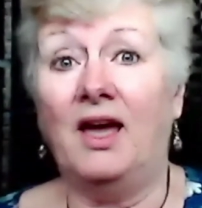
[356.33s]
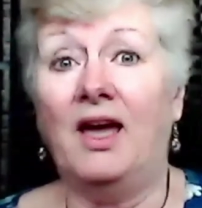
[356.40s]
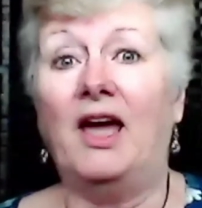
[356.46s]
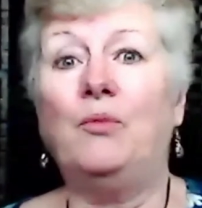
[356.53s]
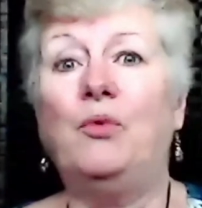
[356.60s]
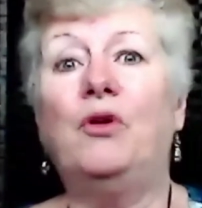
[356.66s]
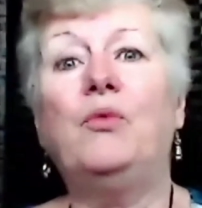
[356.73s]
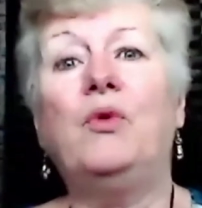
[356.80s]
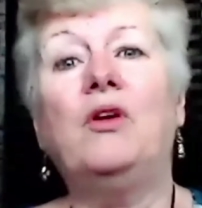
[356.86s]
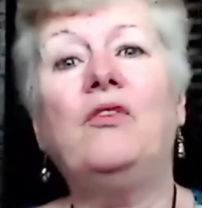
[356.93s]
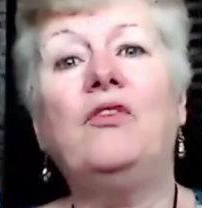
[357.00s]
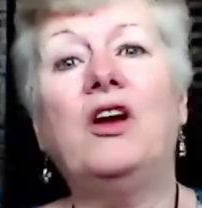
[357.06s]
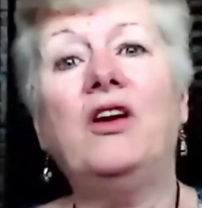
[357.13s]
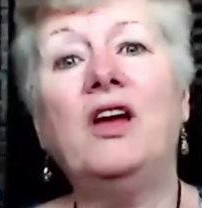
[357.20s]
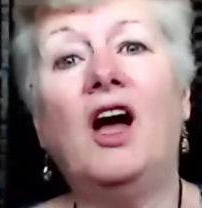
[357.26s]
And we're
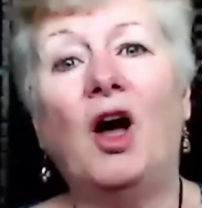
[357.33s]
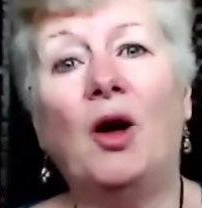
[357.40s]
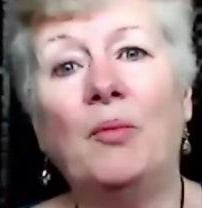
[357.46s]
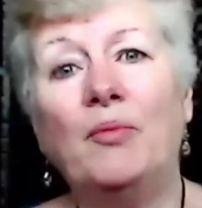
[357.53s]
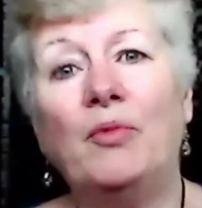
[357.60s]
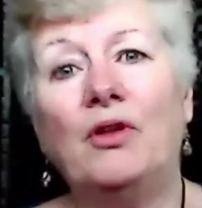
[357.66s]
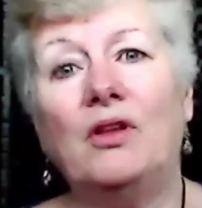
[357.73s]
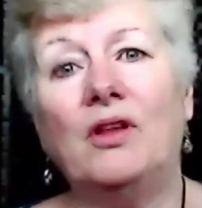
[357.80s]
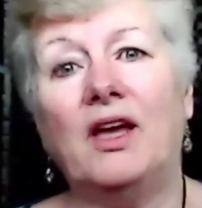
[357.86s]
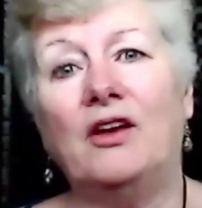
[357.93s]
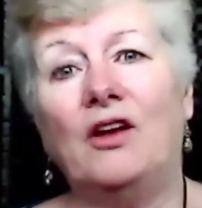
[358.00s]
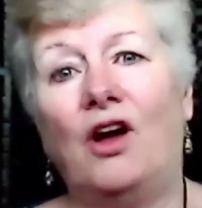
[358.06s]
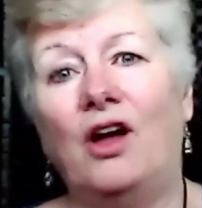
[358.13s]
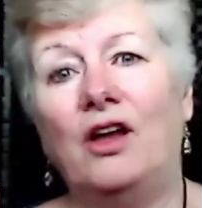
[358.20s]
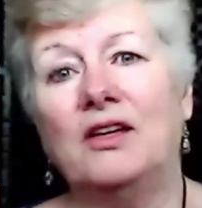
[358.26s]
very humble and
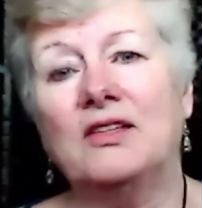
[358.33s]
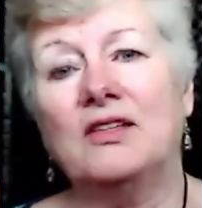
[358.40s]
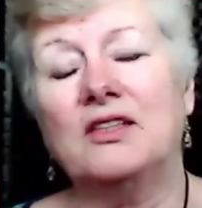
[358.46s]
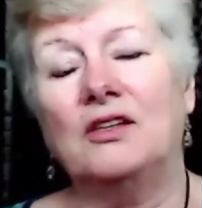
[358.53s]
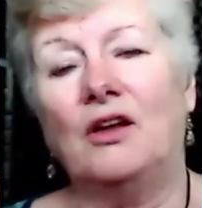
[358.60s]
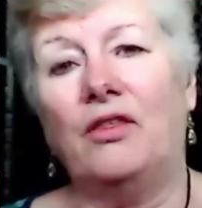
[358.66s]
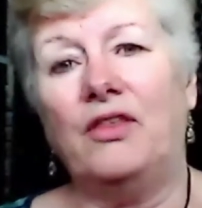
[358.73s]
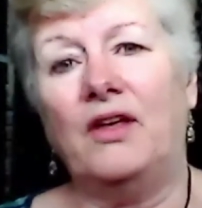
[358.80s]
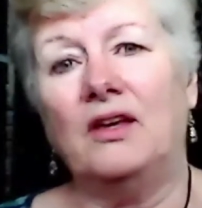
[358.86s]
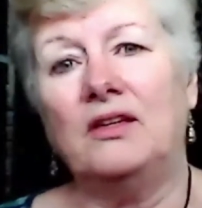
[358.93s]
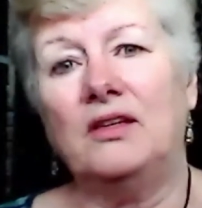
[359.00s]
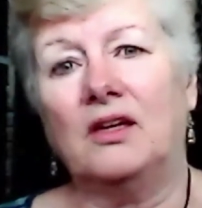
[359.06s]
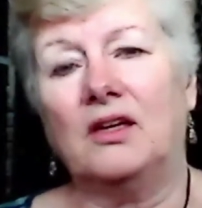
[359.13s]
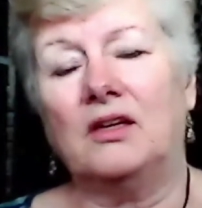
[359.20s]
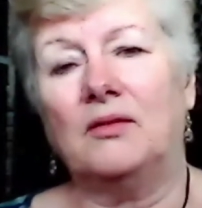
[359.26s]
honest and
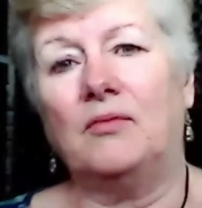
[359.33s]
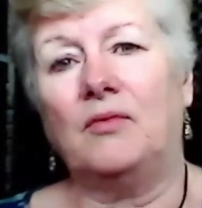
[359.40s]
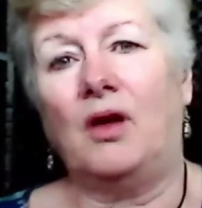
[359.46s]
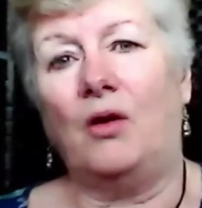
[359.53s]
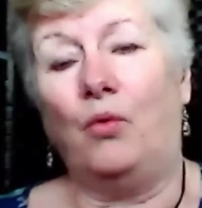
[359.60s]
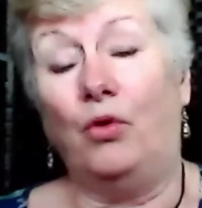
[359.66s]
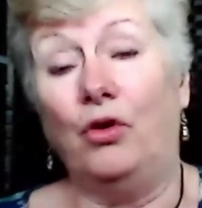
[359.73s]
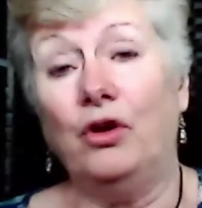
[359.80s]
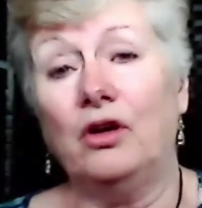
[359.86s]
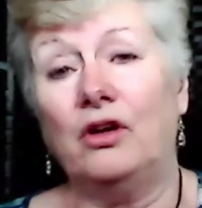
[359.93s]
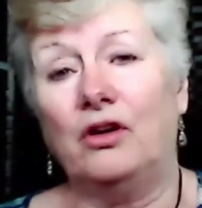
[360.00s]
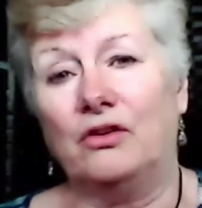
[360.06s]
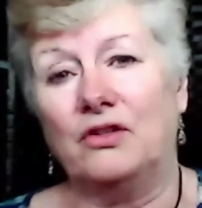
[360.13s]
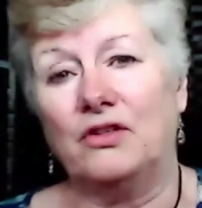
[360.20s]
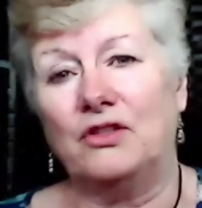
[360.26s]
authentic
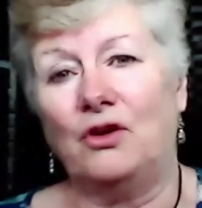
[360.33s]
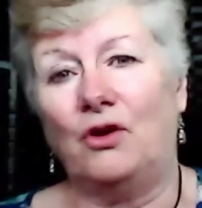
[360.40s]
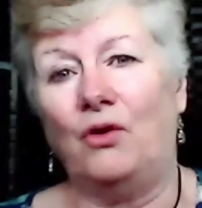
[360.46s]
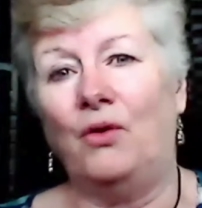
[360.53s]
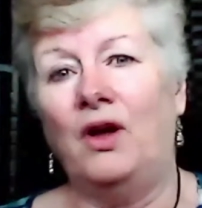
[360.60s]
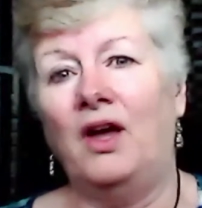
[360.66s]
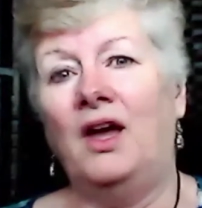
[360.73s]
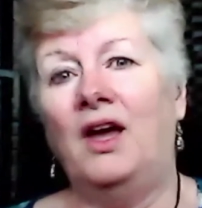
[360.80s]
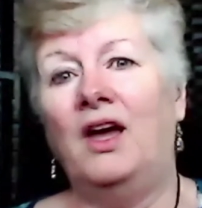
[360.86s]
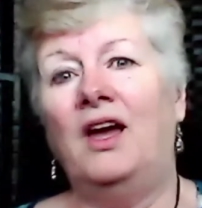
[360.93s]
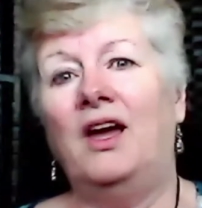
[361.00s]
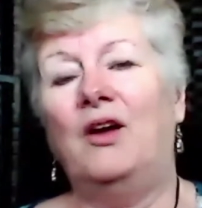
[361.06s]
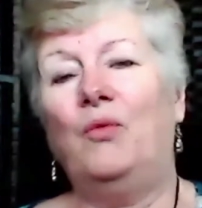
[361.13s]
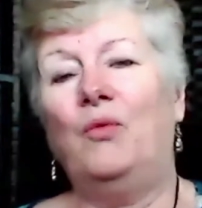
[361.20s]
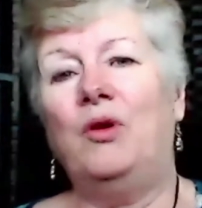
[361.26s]
workers. So
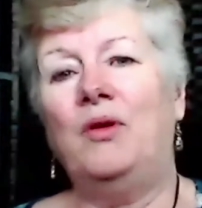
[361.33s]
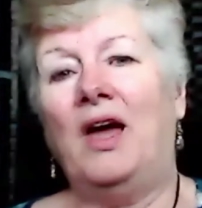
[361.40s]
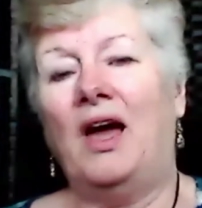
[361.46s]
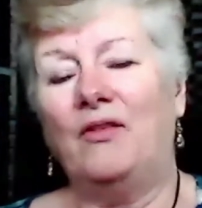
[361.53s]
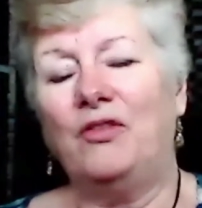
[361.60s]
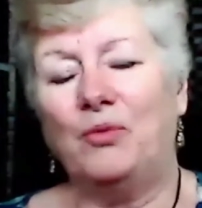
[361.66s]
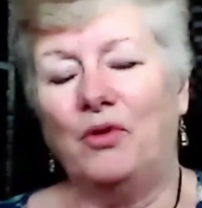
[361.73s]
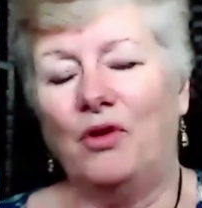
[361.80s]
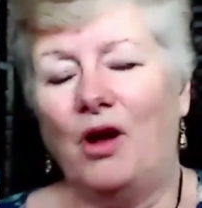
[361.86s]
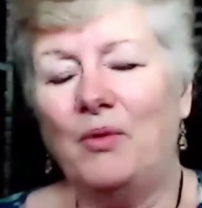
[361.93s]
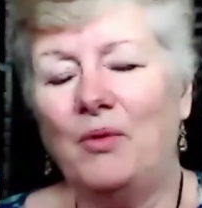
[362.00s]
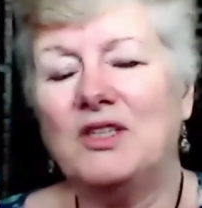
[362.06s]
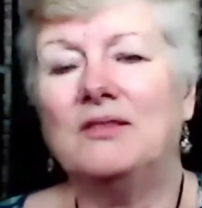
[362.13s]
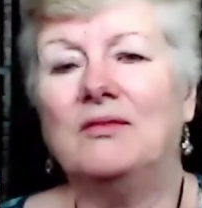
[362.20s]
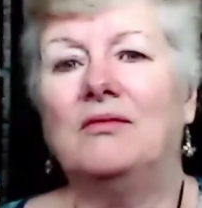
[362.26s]
we're
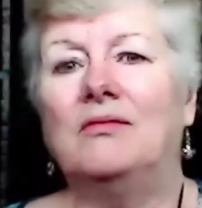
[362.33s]
always